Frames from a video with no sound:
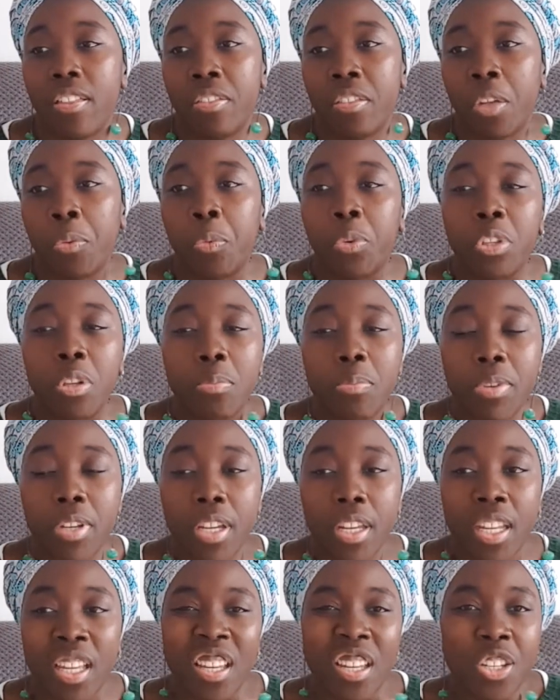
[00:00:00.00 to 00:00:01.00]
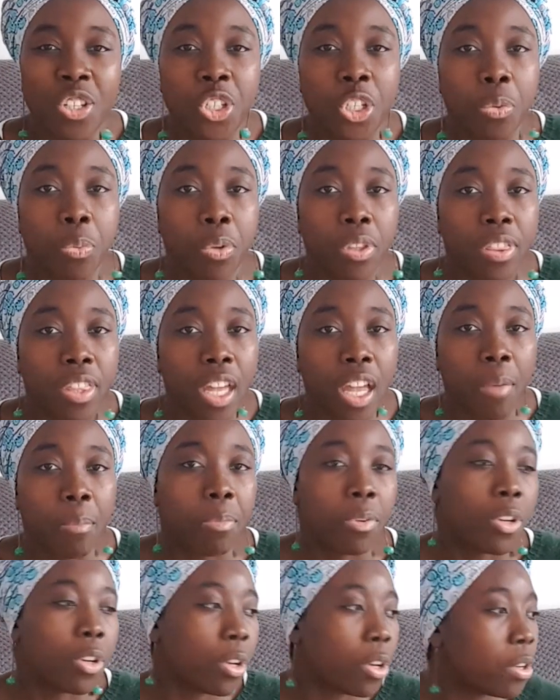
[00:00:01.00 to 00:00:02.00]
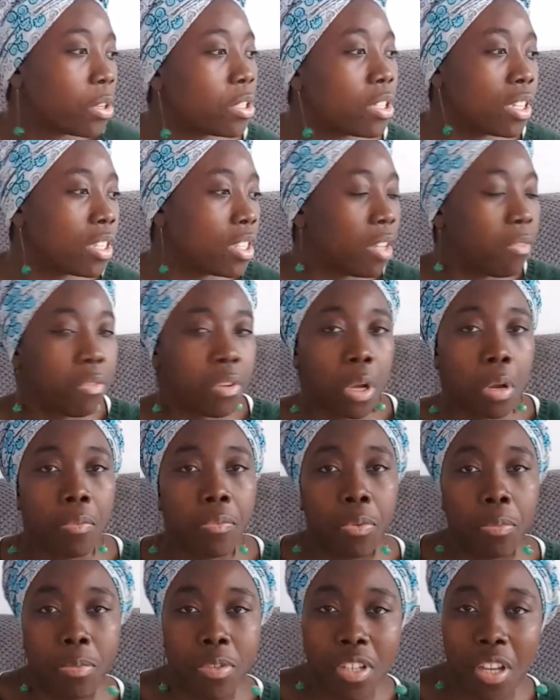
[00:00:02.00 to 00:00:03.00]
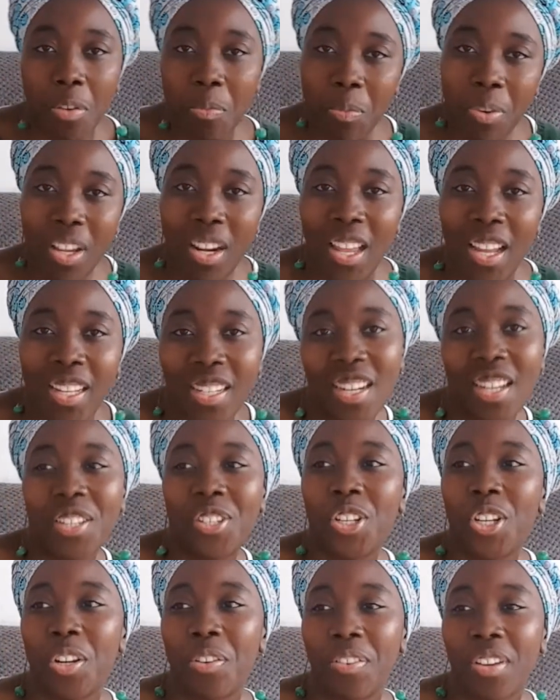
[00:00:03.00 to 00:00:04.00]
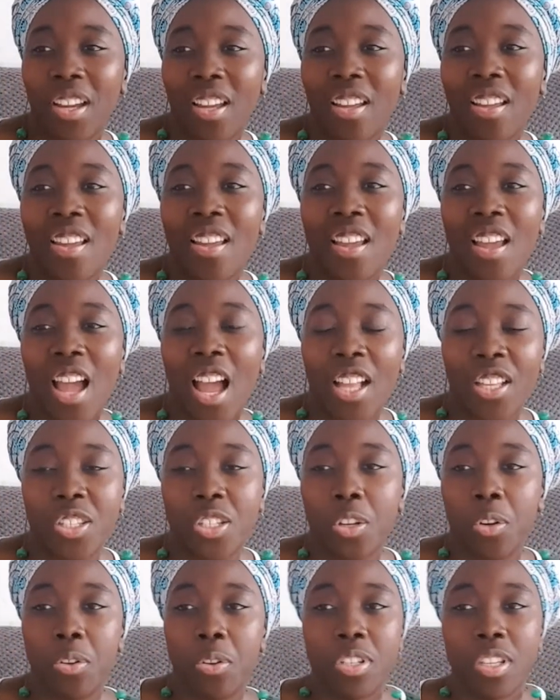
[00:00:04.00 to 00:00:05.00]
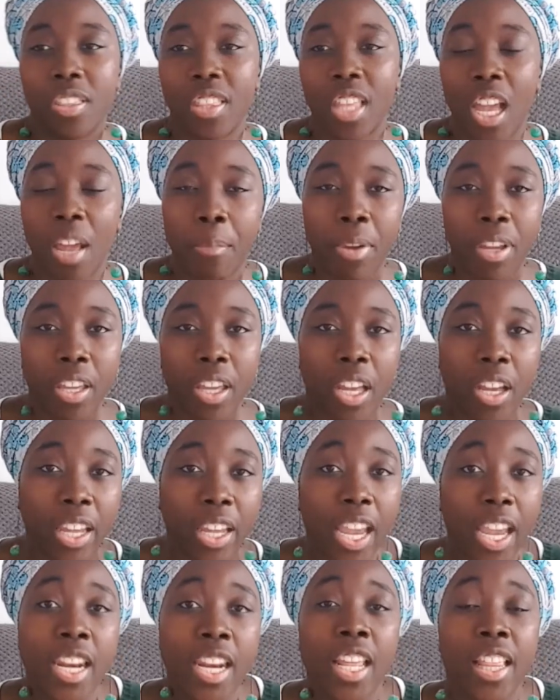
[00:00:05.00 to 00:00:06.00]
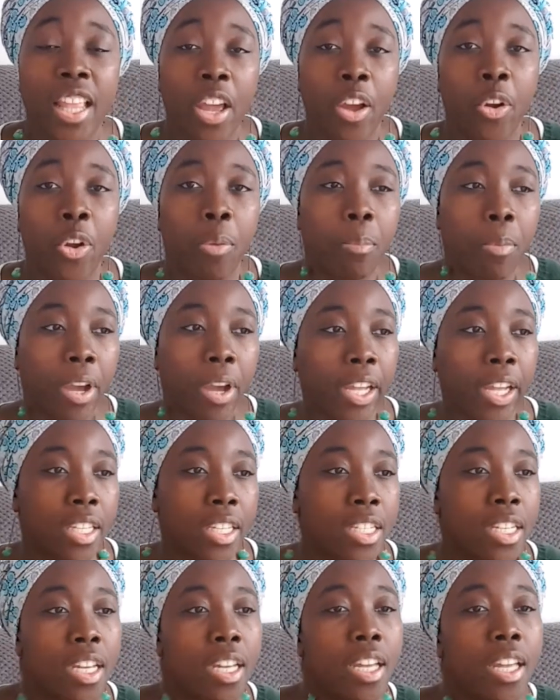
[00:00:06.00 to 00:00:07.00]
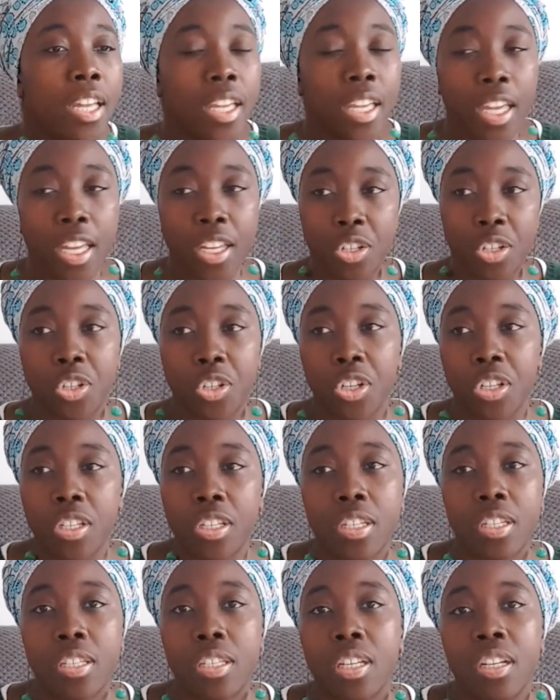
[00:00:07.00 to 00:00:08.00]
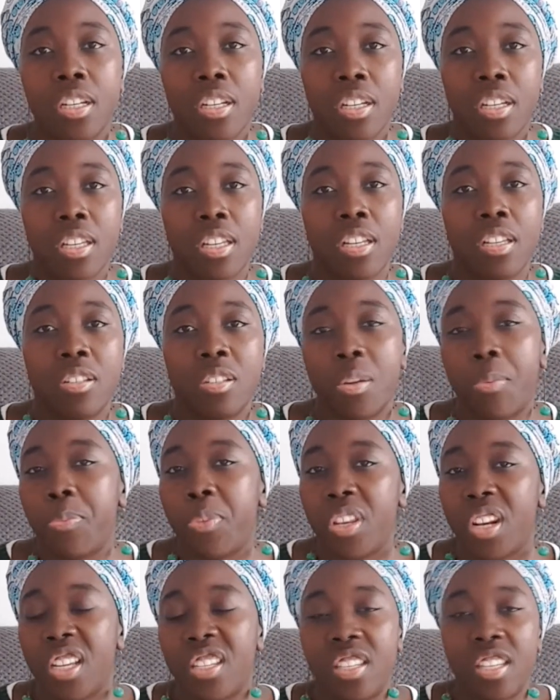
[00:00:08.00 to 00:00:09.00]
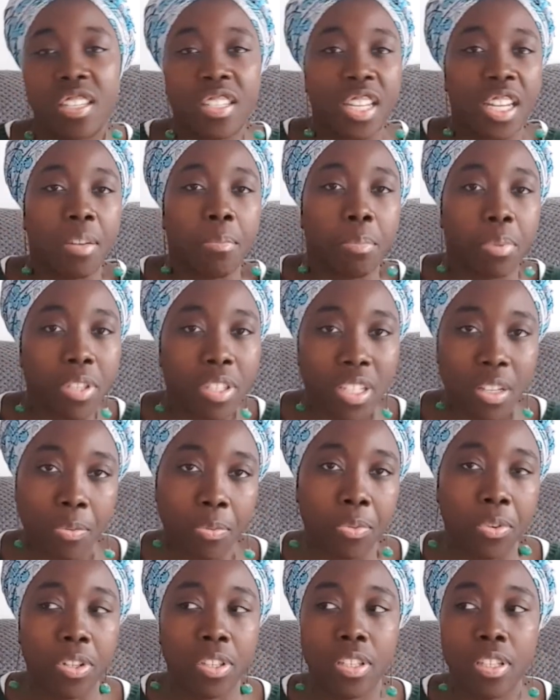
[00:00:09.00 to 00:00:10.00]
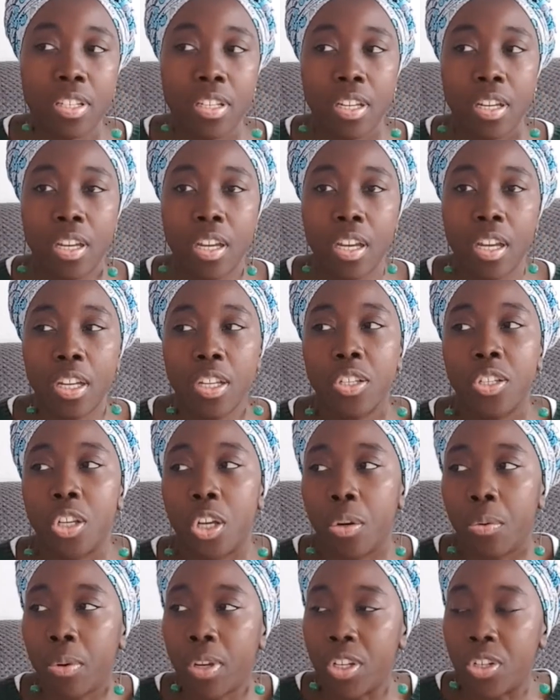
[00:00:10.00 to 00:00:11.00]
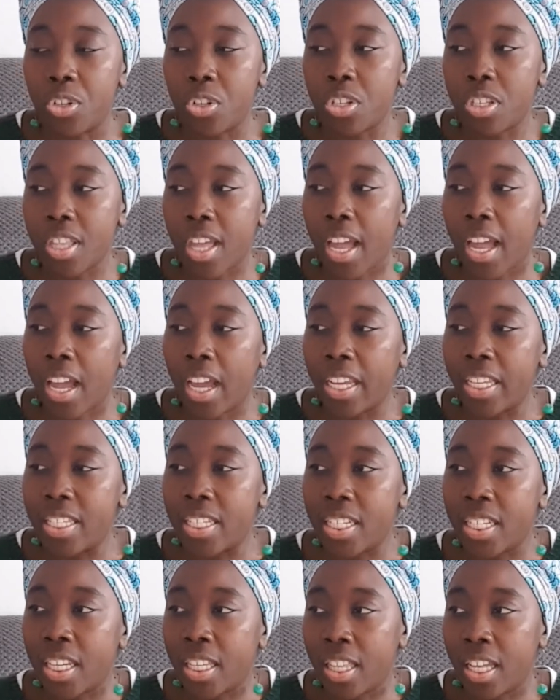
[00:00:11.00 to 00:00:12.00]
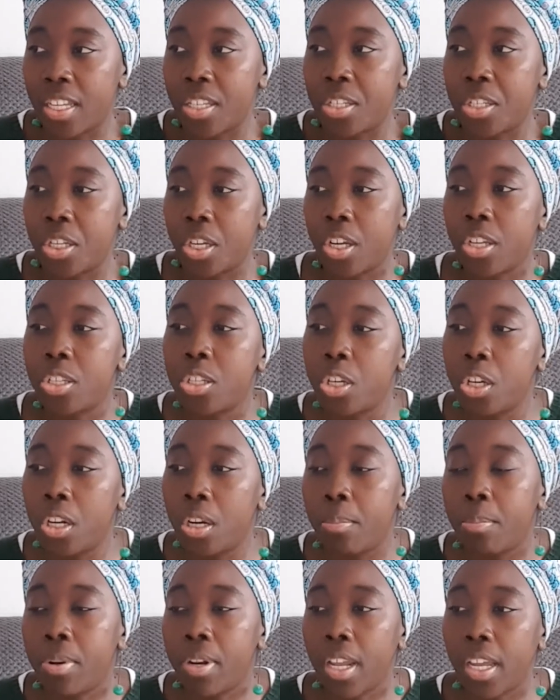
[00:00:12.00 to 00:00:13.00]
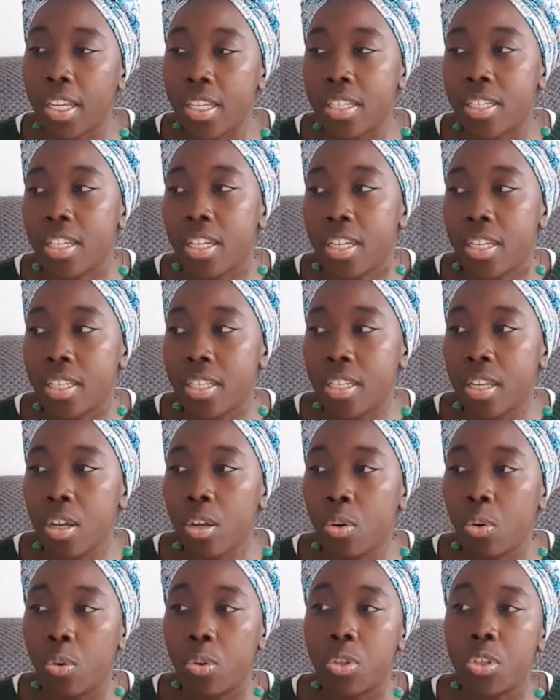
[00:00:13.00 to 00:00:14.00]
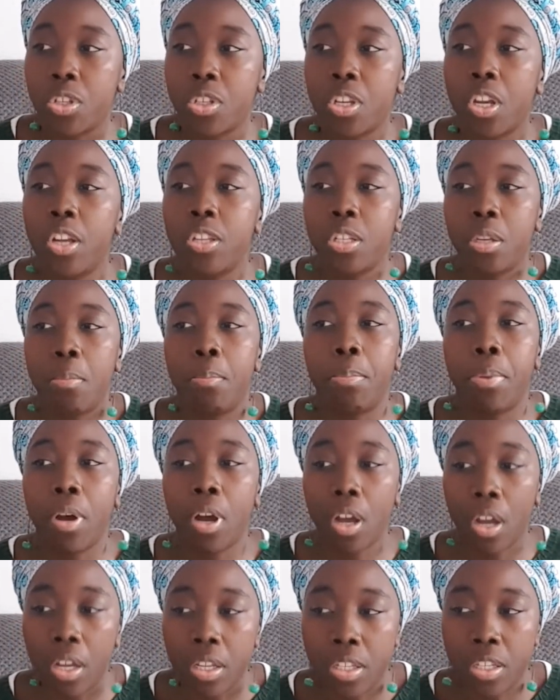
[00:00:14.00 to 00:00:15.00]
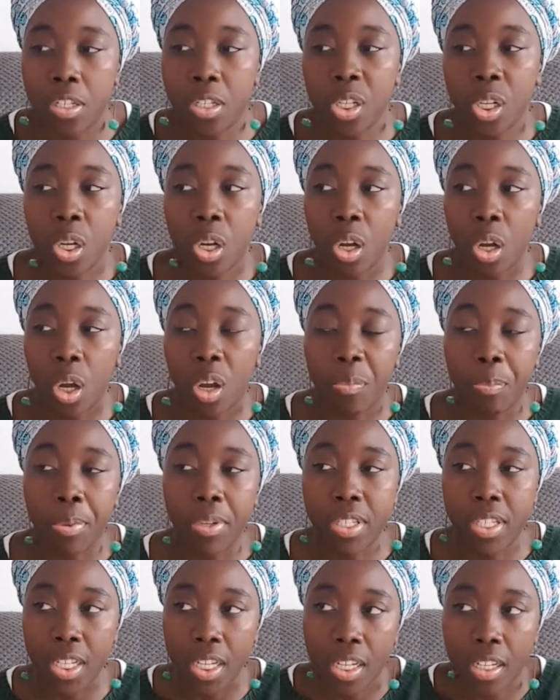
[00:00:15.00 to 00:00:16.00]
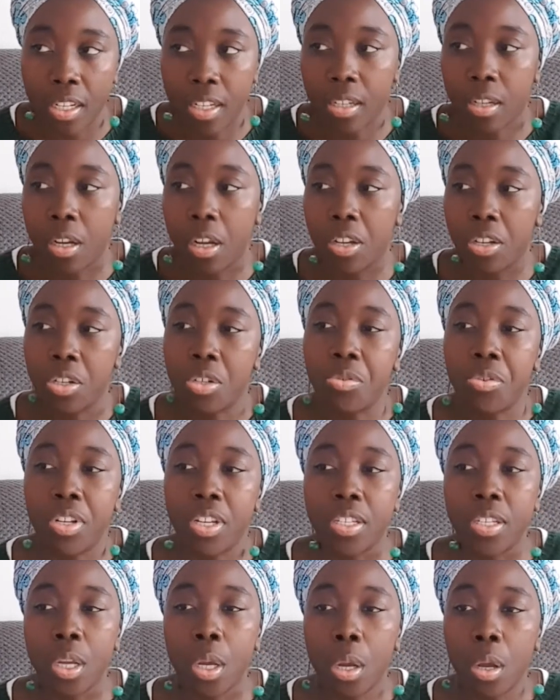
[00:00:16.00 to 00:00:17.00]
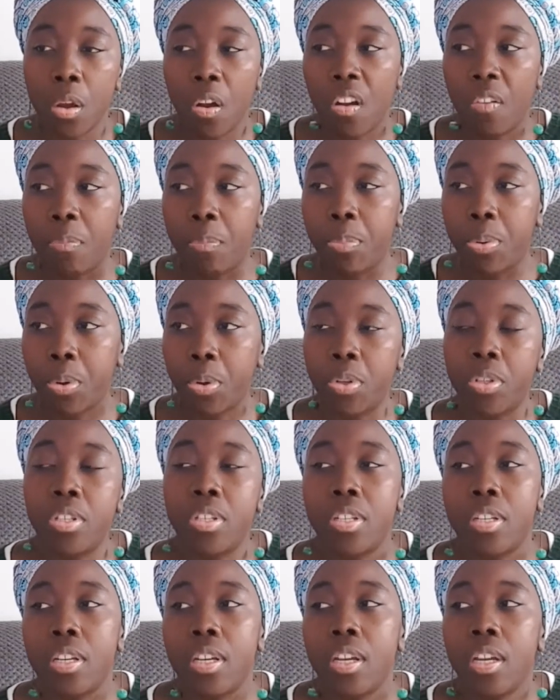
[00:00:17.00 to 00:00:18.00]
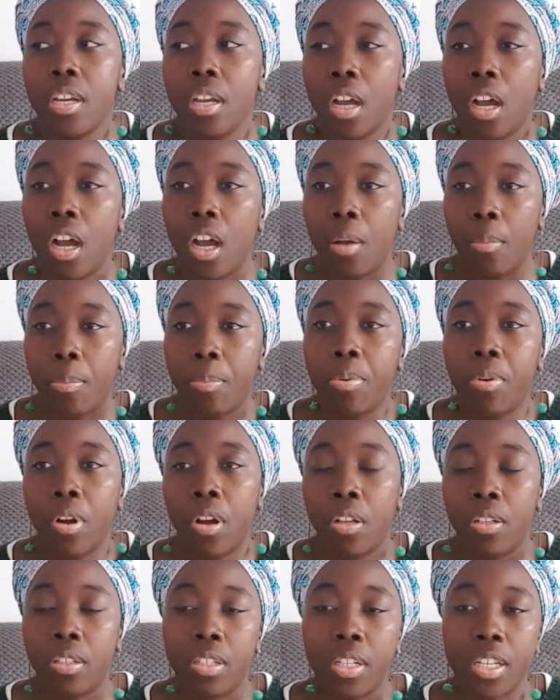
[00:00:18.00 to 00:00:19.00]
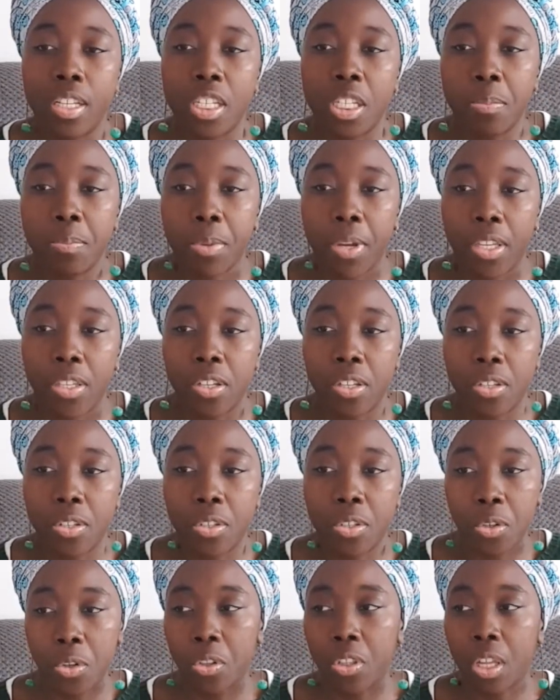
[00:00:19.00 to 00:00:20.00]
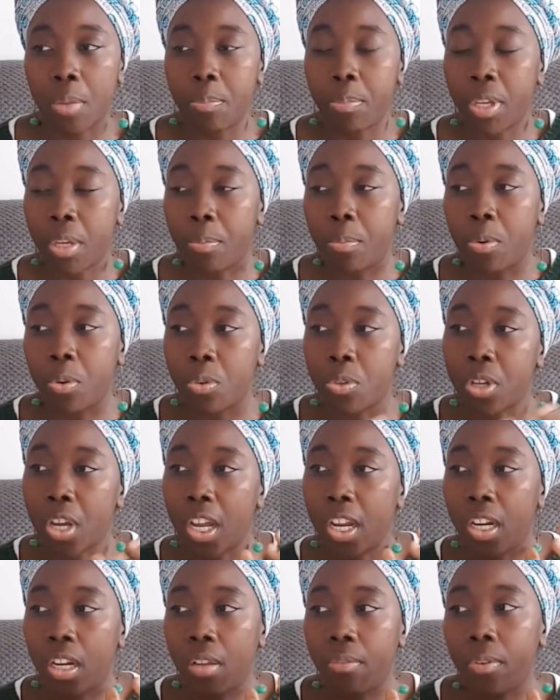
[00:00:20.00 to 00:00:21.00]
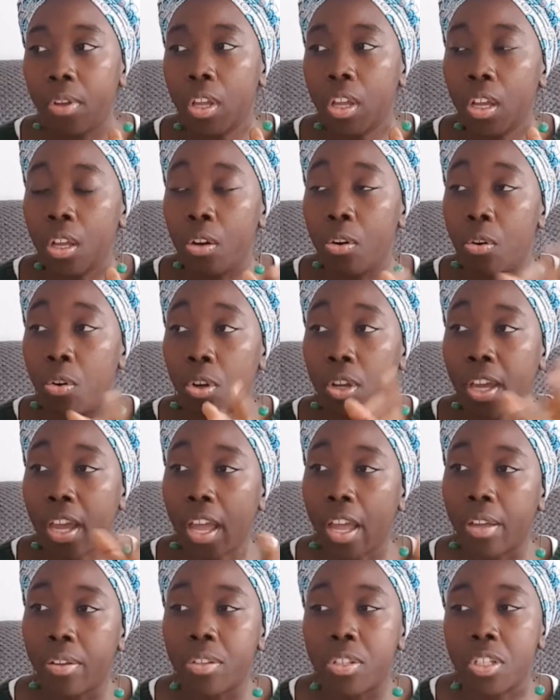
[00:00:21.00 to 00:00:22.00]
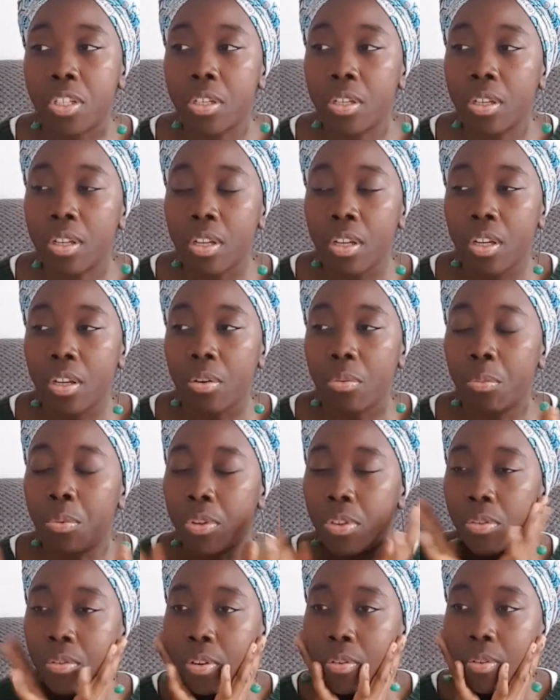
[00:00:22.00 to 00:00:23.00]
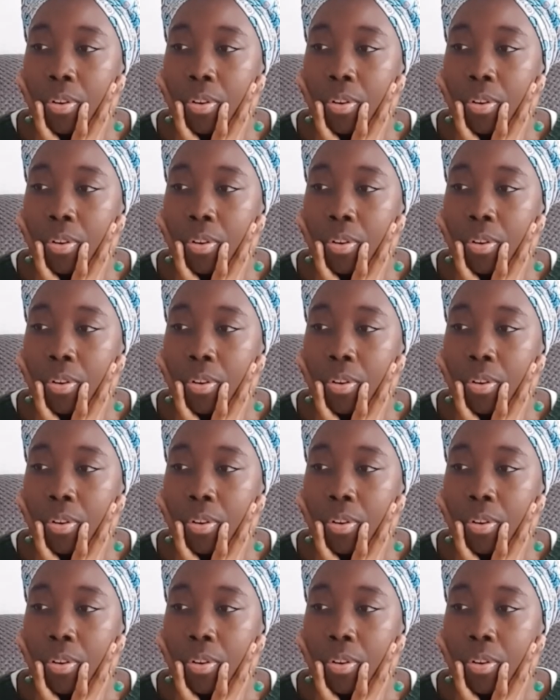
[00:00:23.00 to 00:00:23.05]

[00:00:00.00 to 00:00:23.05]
there wouldn't be any issue with them because they've come from somewhere like Nigeria. And so to them, again, in their own mind, it's just something that's the same but different. So it's just that idea that certain places or certain parts of particular countries are put up on this pedestal that people kind of look at with